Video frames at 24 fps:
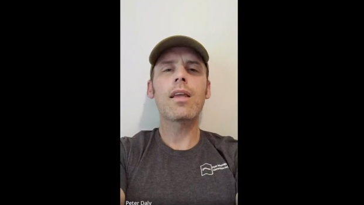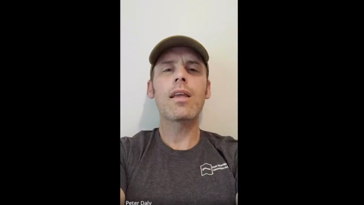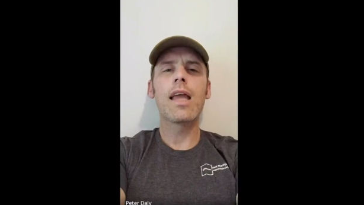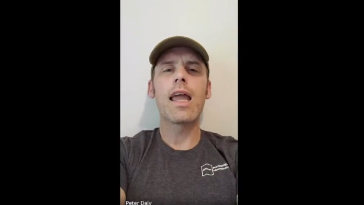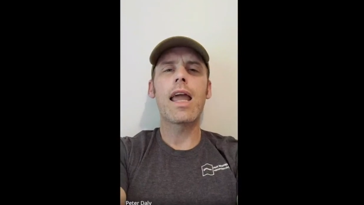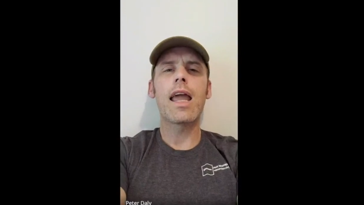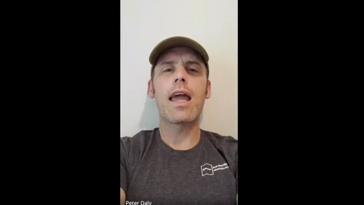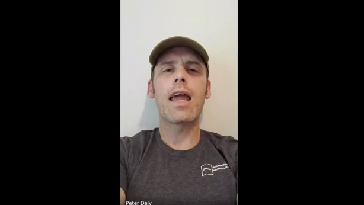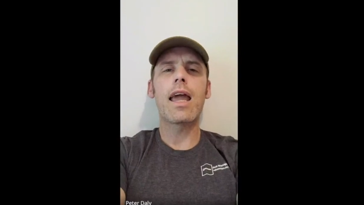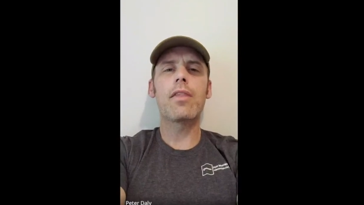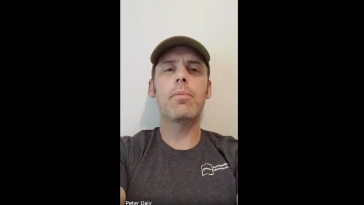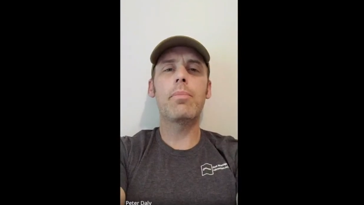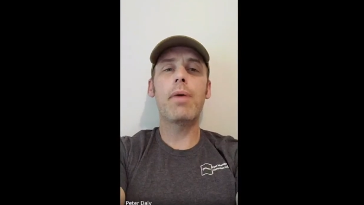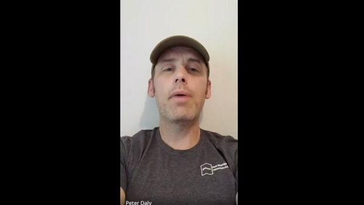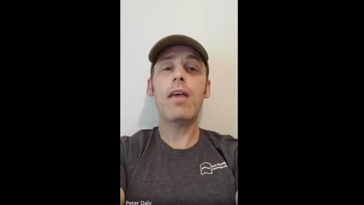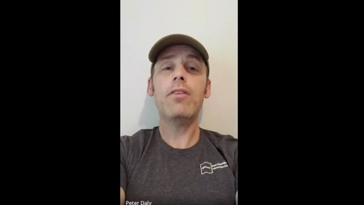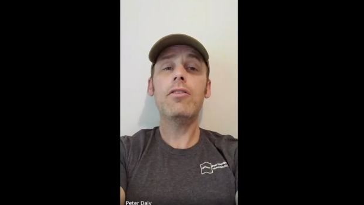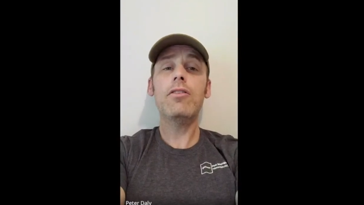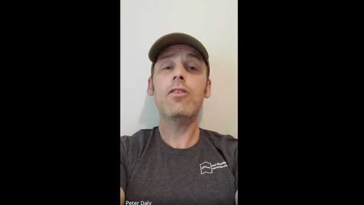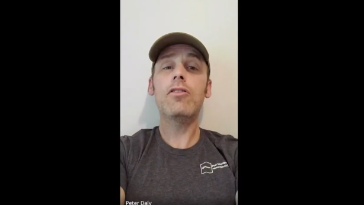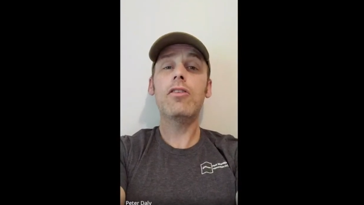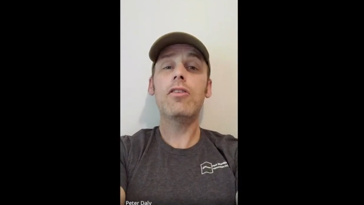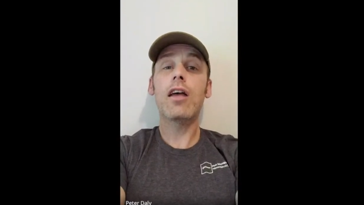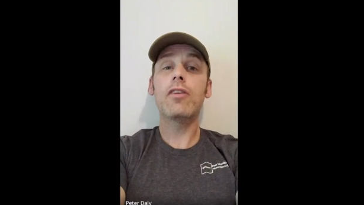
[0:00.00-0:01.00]
and the
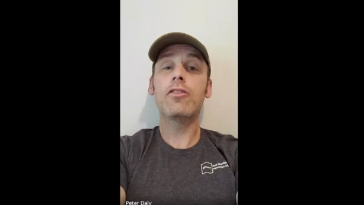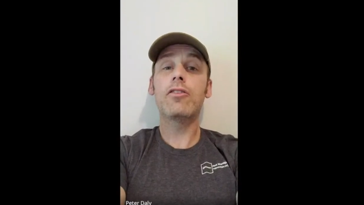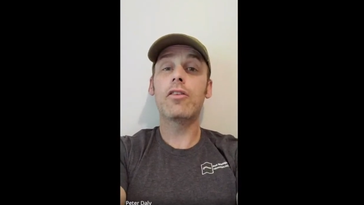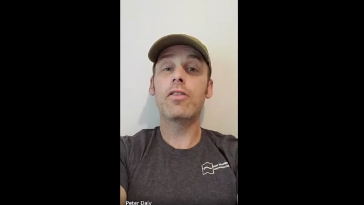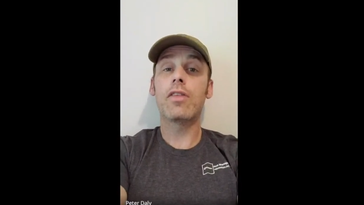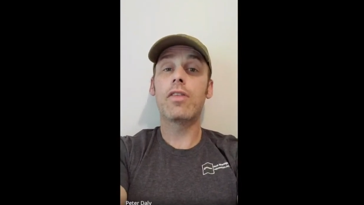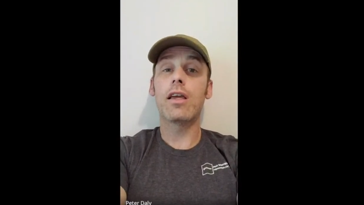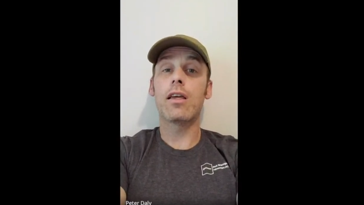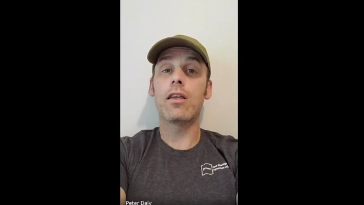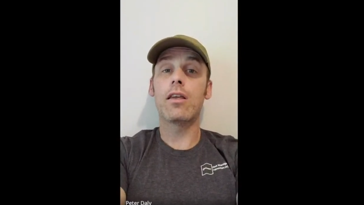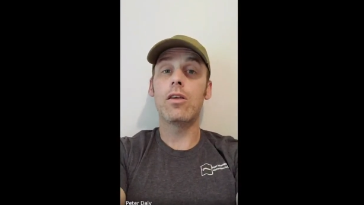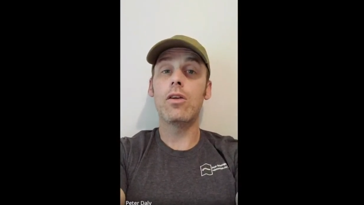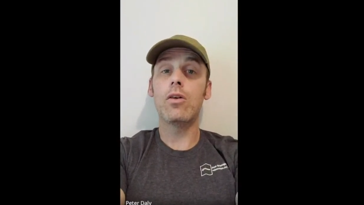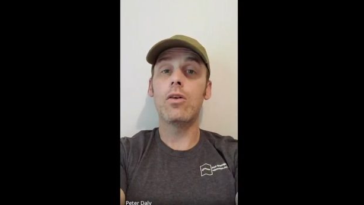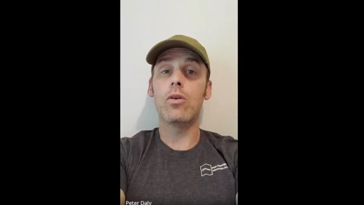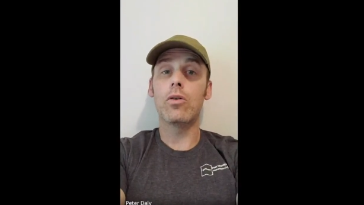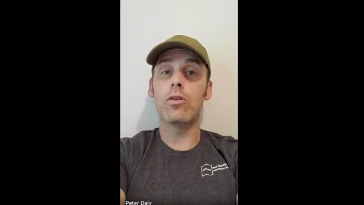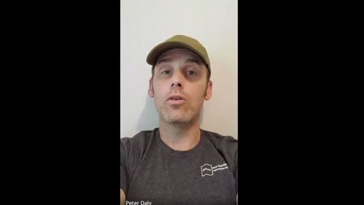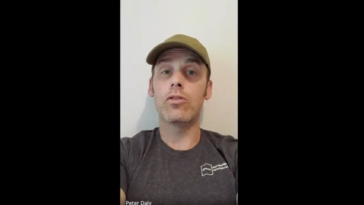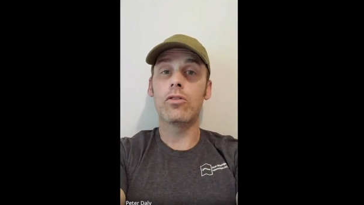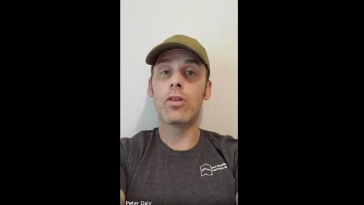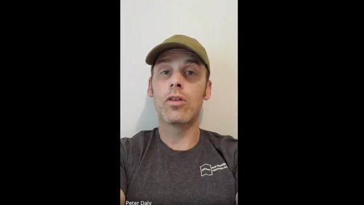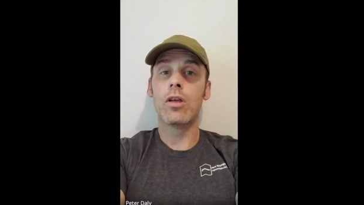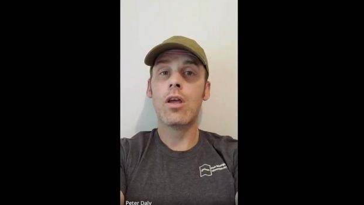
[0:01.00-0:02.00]
pesticides that they
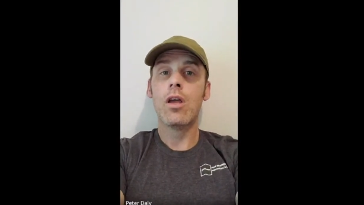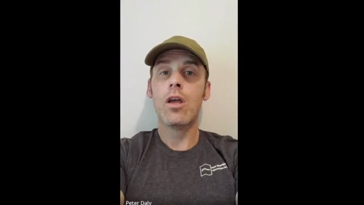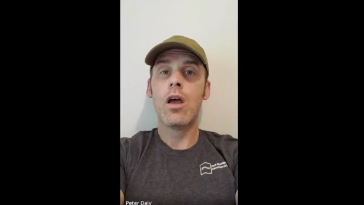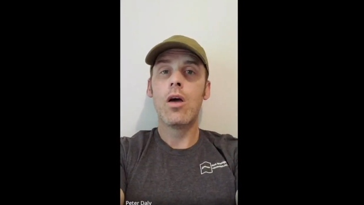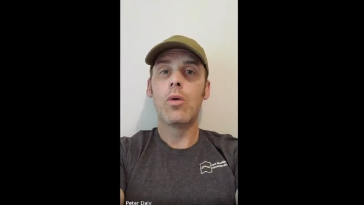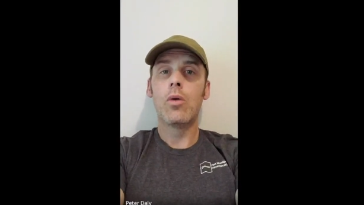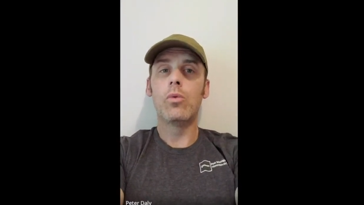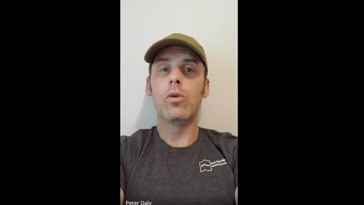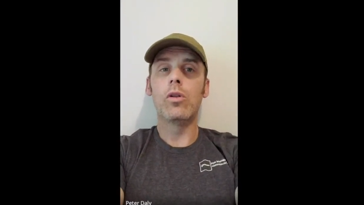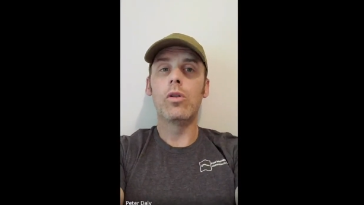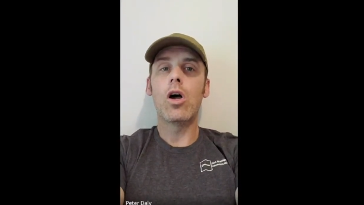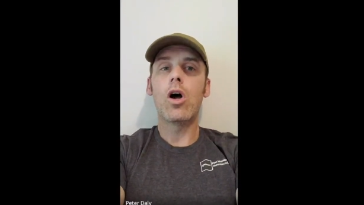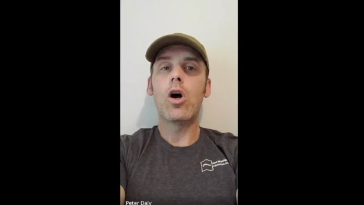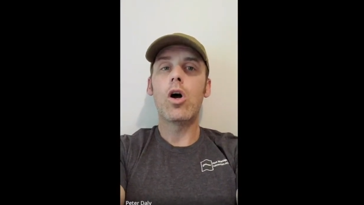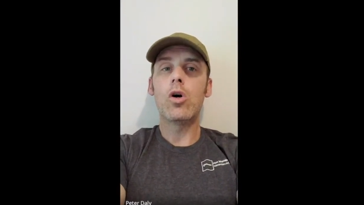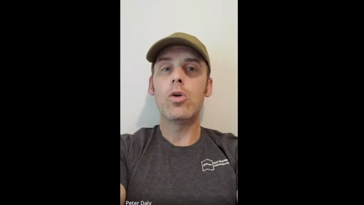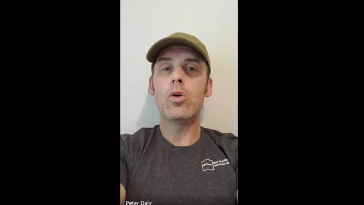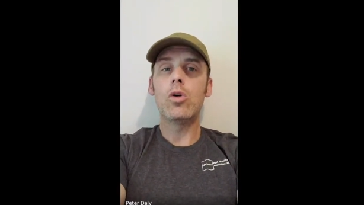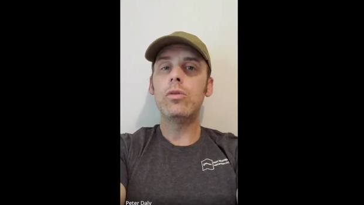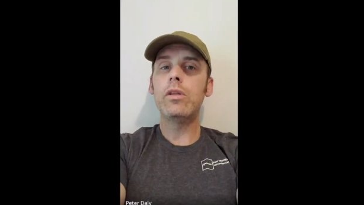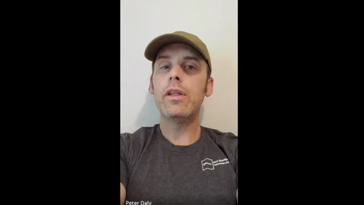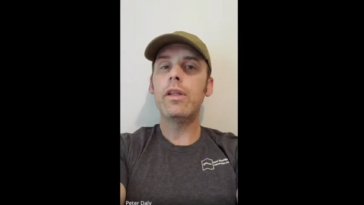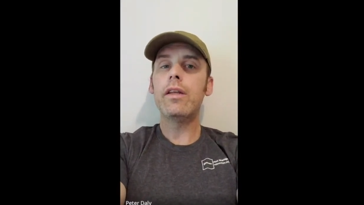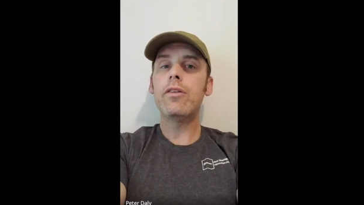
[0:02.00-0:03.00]
use will
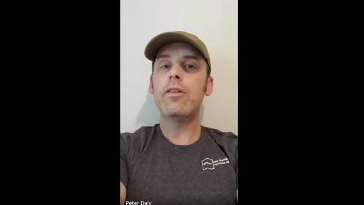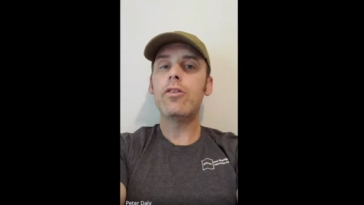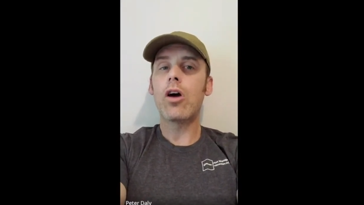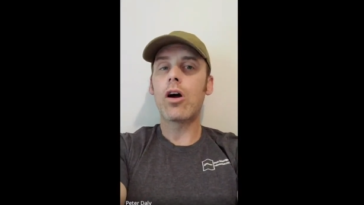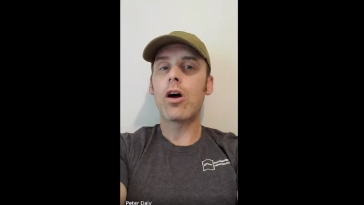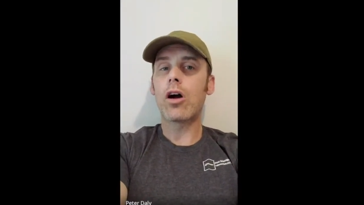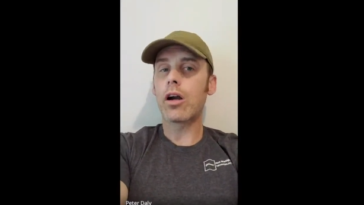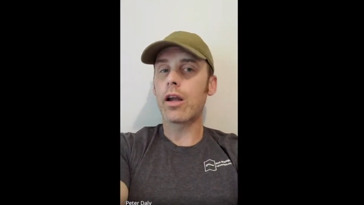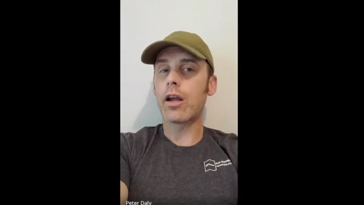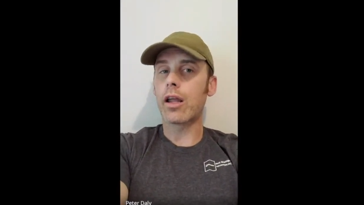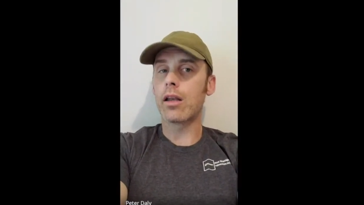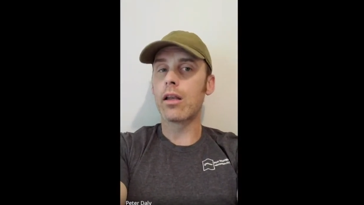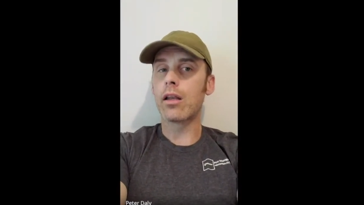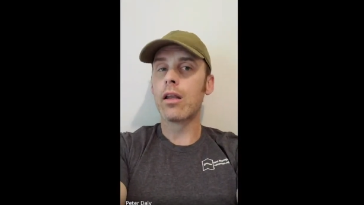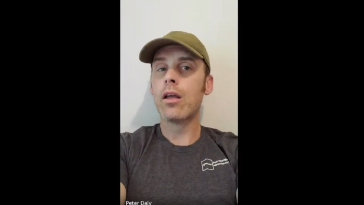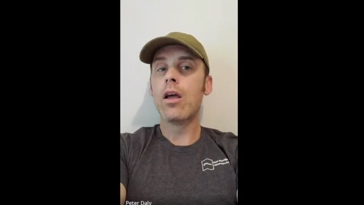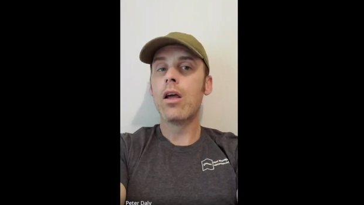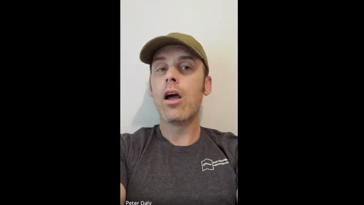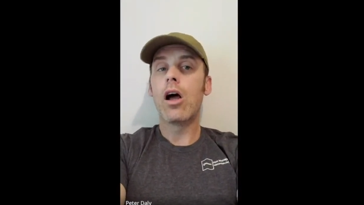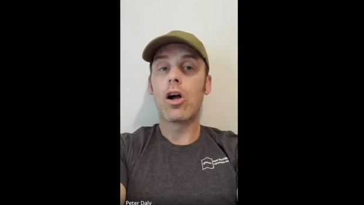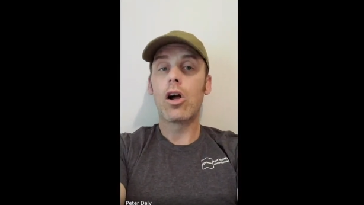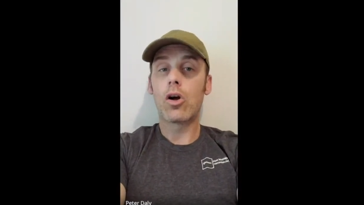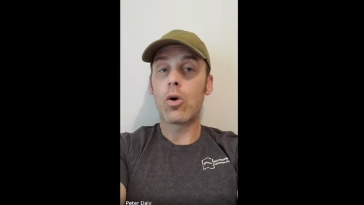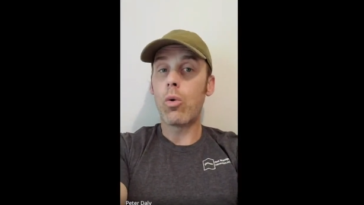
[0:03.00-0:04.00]
only target
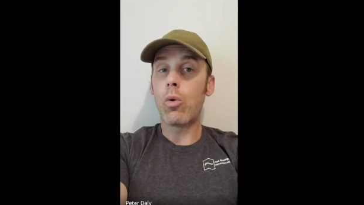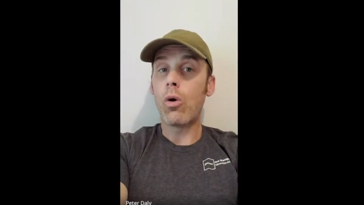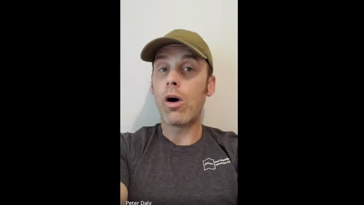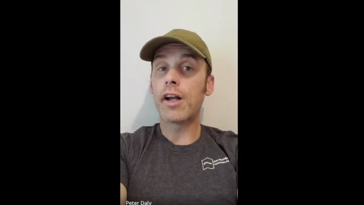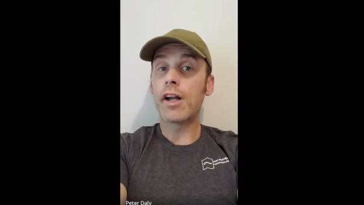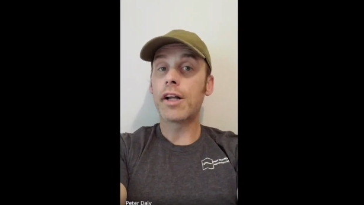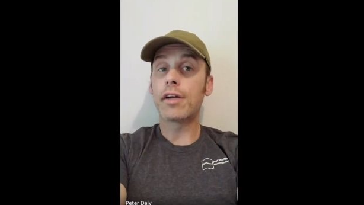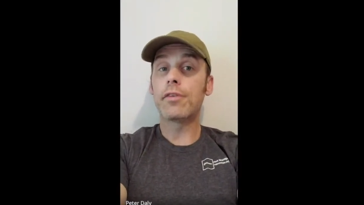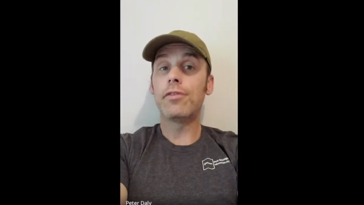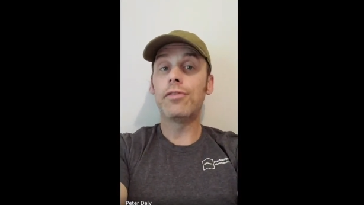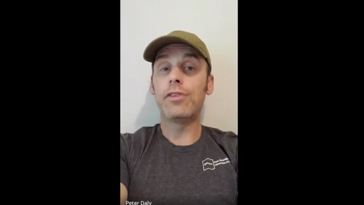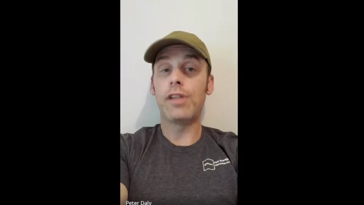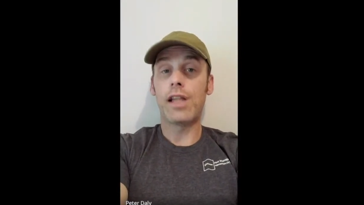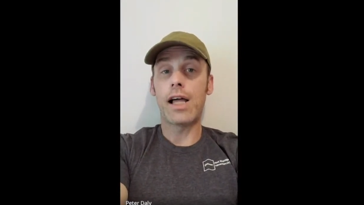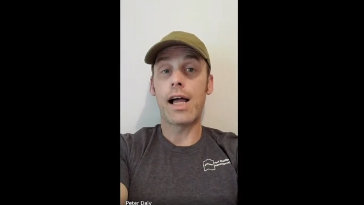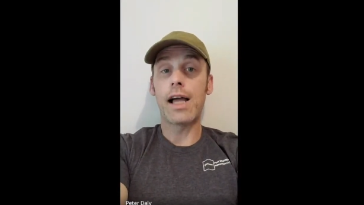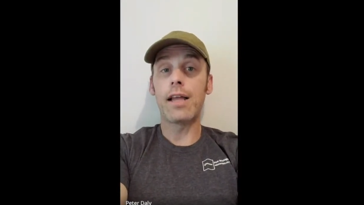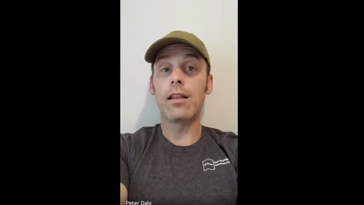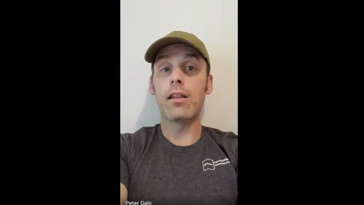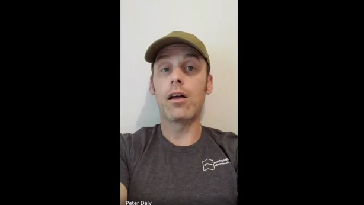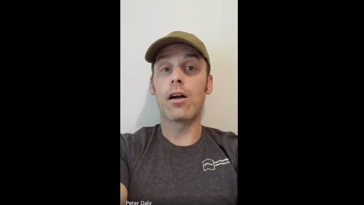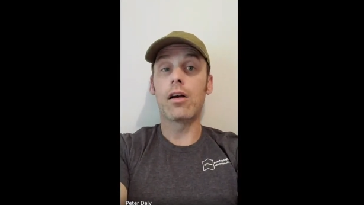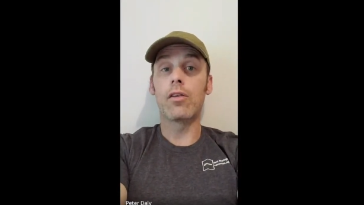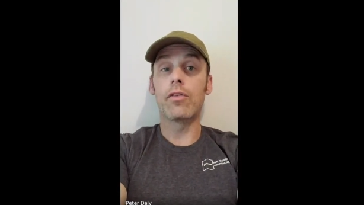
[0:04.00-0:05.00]
aquatic
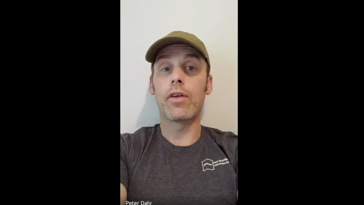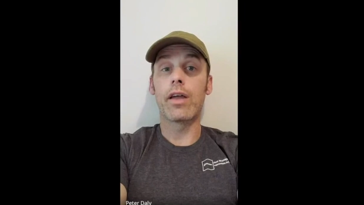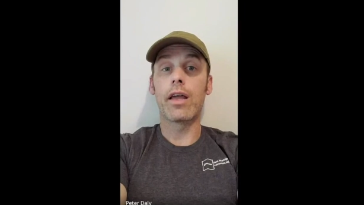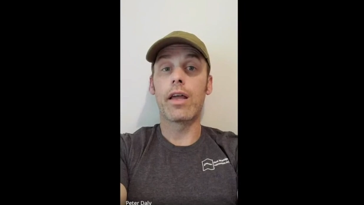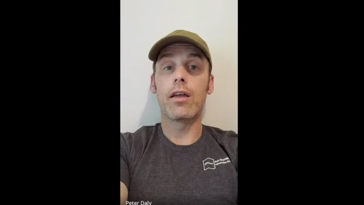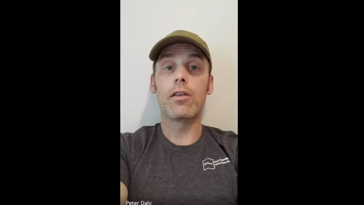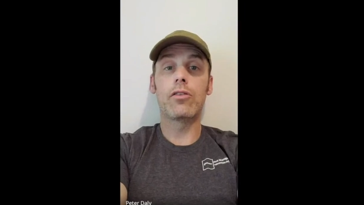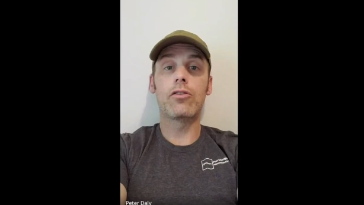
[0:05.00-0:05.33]
fly larvae.